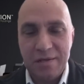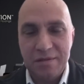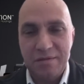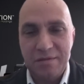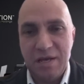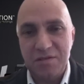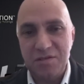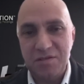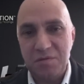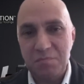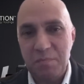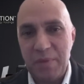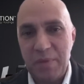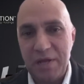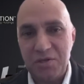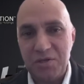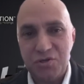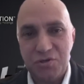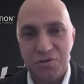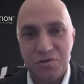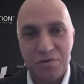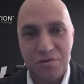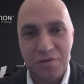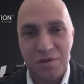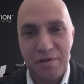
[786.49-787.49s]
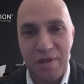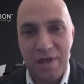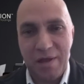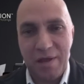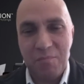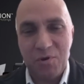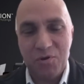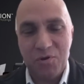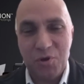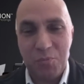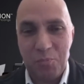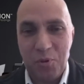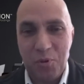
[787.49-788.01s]
Does it match the
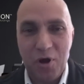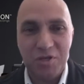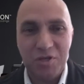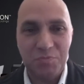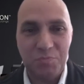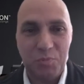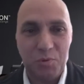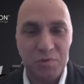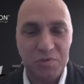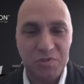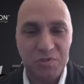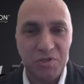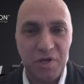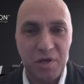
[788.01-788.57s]
name on your passport?